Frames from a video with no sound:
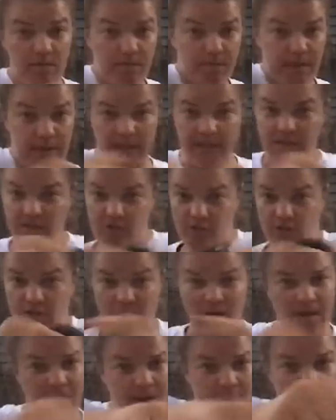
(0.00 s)
Punch
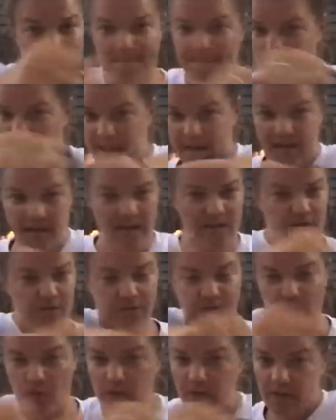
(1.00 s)
back and
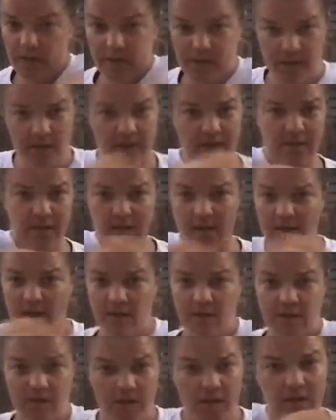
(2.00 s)
forth.
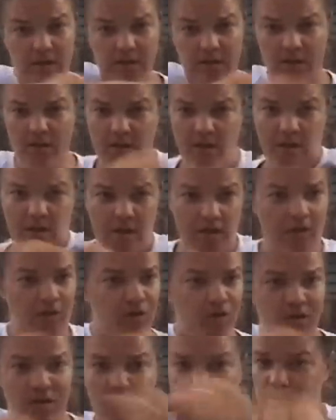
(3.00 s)
You
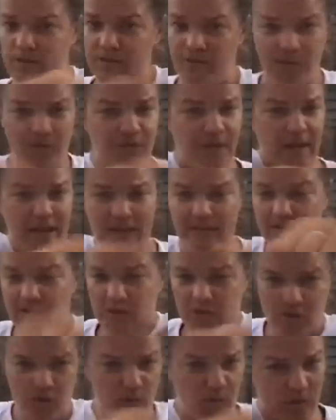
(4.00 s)
can go as fast
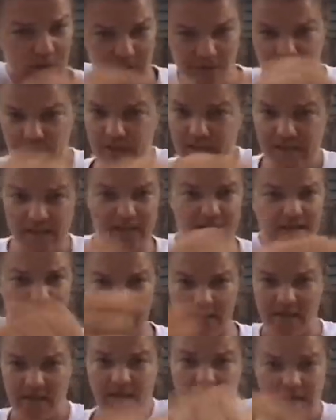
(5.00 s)
as you want for this.
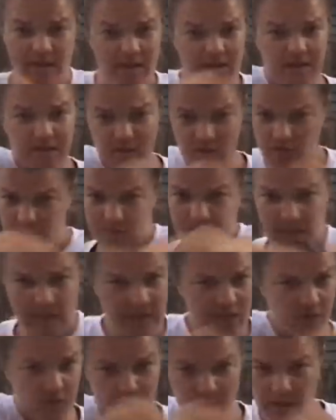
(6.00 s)
Just make
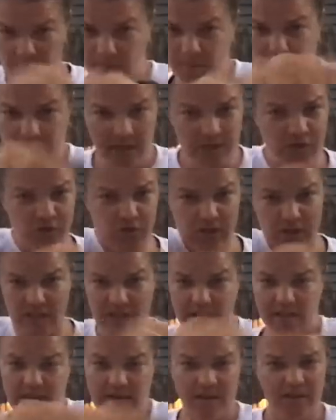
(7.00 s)
sure you're
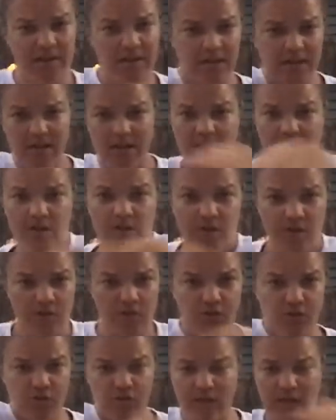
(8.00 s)
punching,
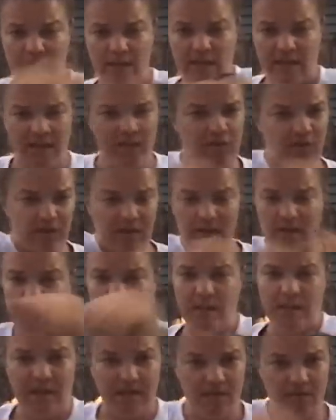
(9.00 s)
straightening your arm,
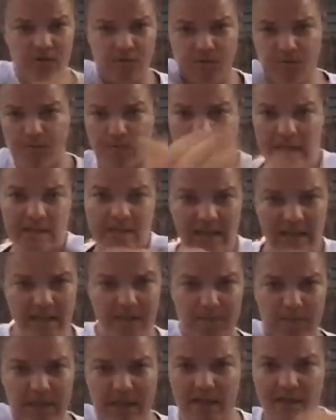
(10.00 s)
and then bending it
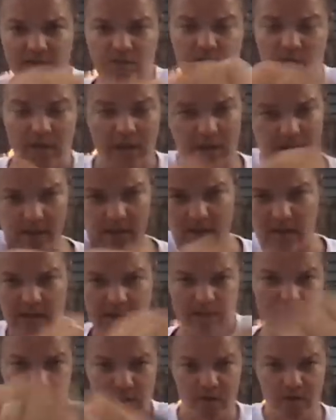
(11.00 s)
back so the other
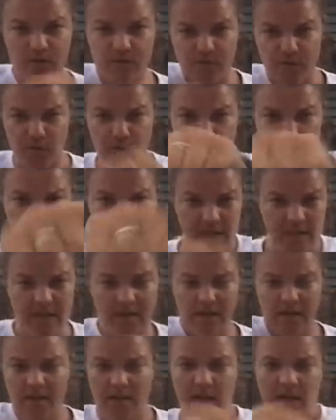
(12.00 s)
arm goes forward.
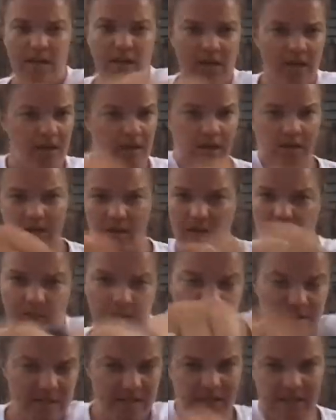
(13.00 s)

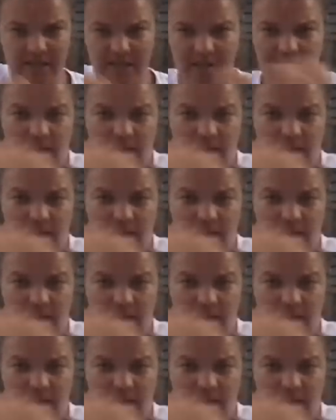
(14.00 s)
Almost done.